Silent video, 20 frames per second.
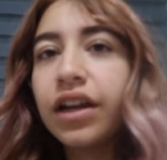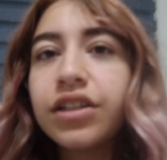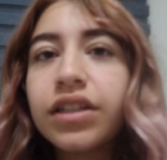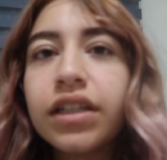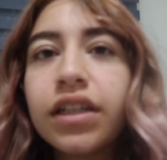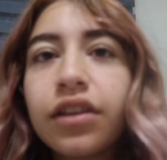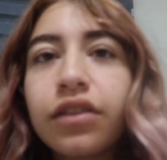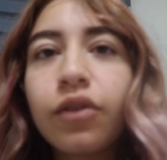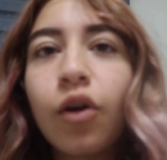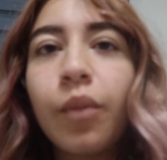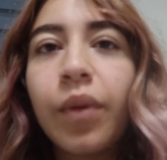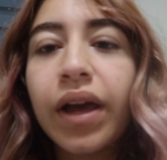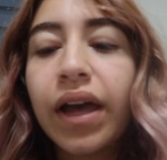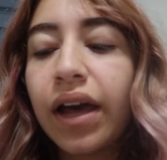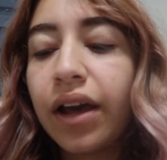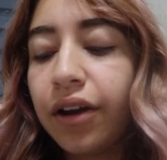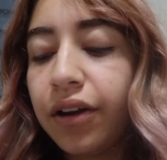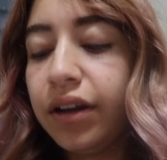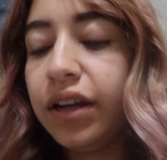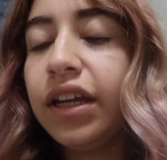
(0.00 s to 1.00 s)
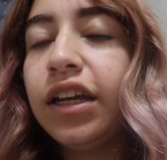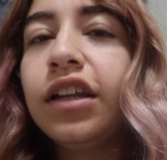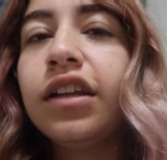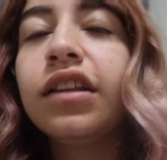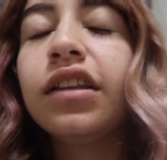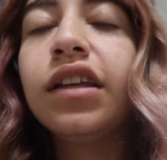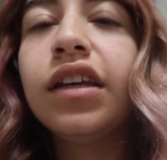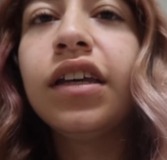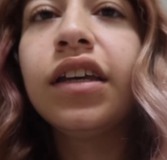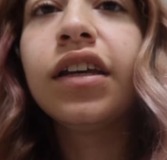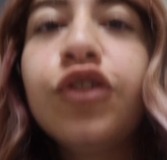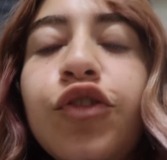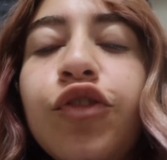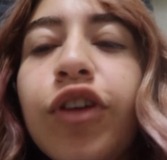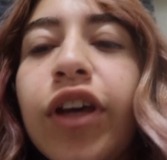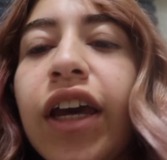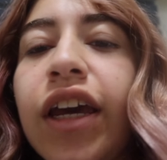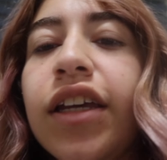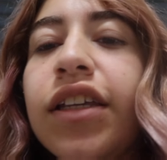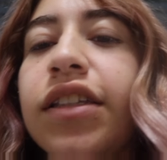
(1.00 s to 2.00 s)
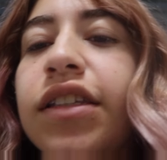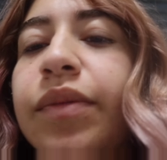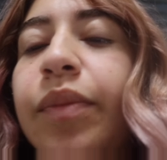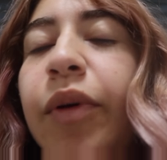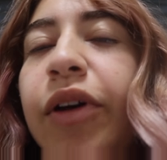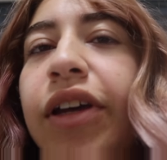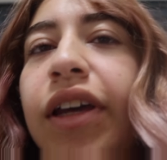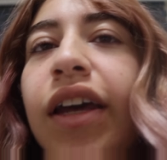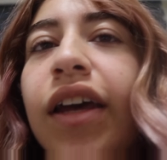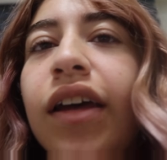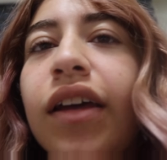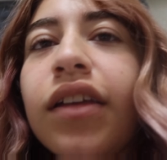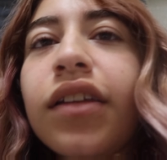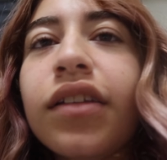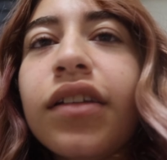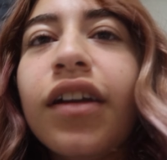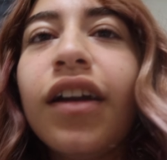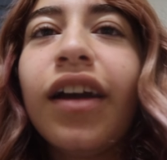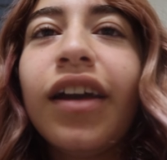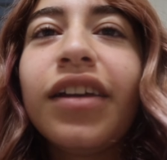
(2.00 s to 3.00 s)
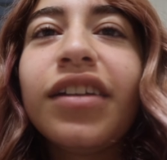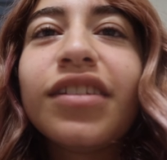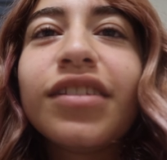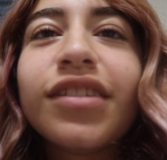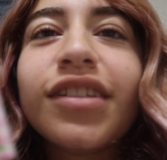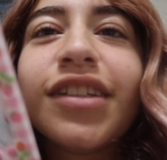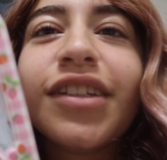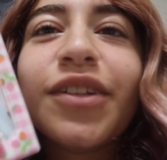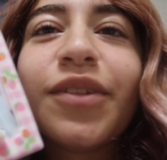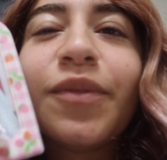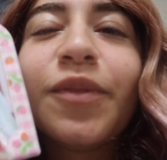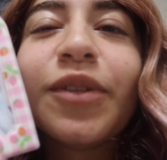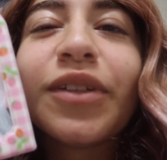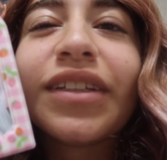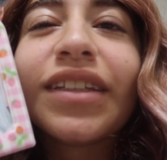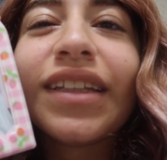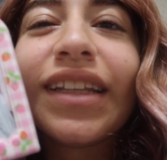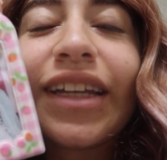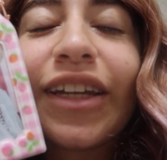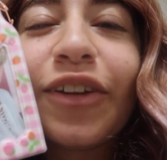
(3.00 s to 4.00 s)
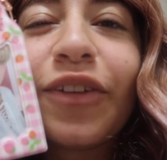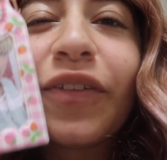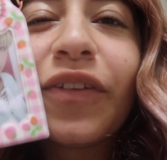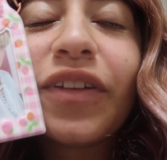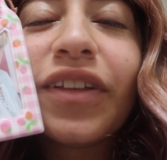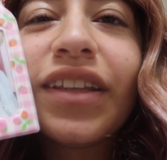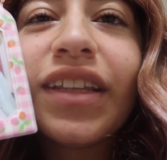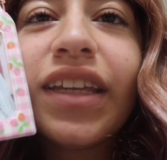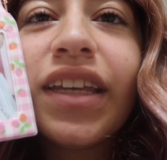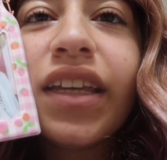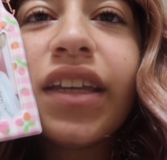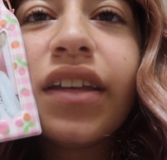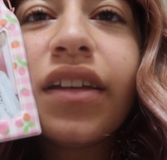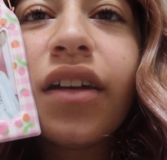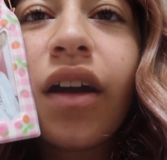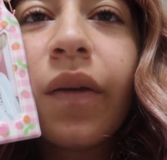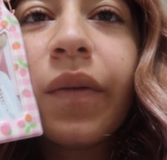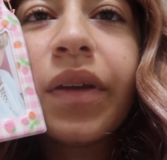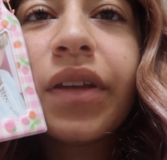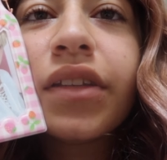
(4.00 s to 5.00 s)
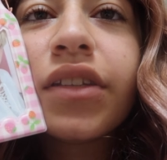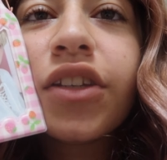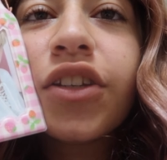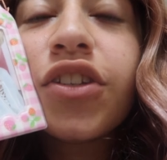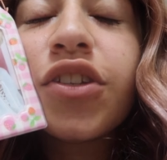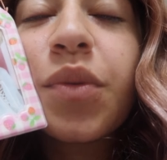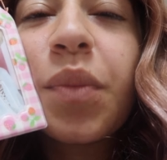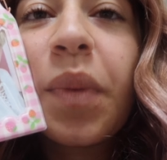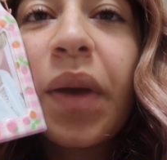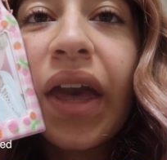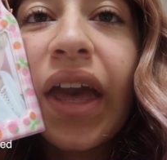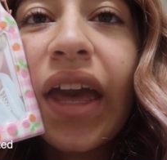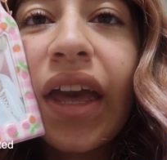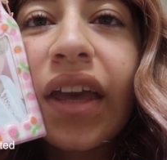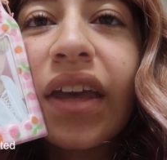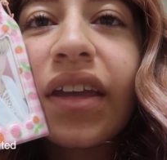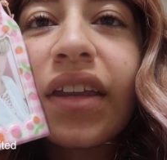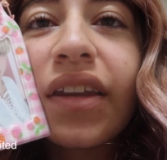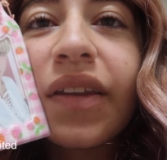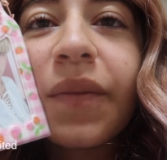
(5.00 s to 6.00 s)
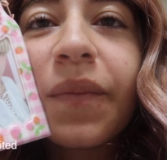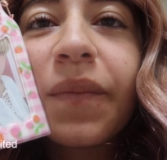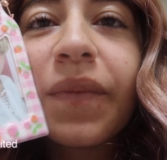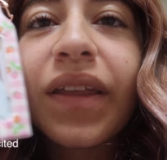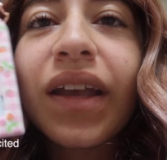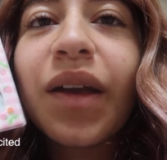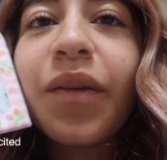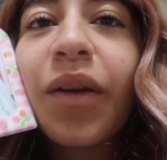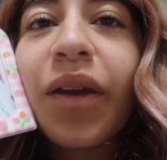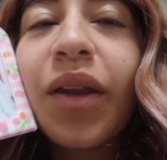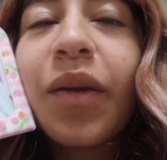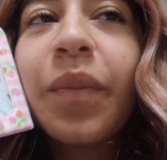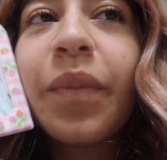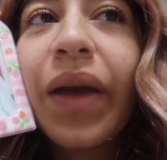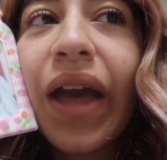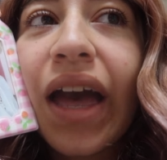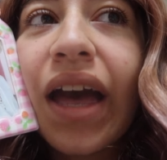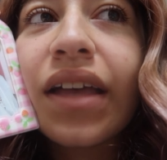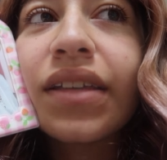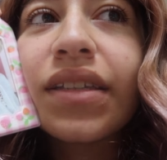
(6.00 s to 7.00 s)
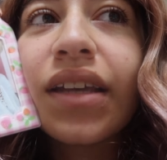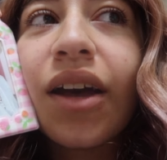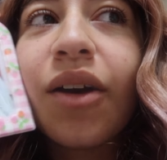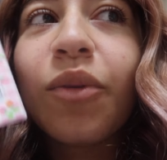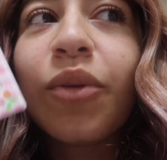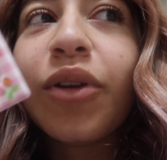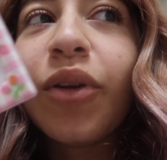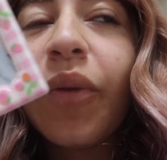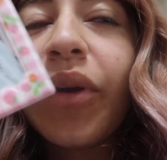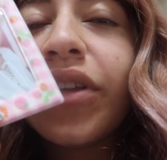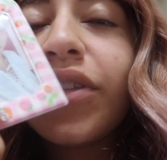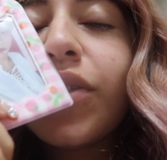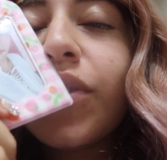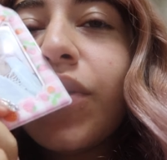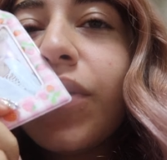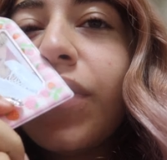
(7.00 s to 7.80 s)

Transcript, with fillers: I just need to throw my iron in the suitcase, but yeah guys we're literally going to japan like i'm gonna pass out we're going to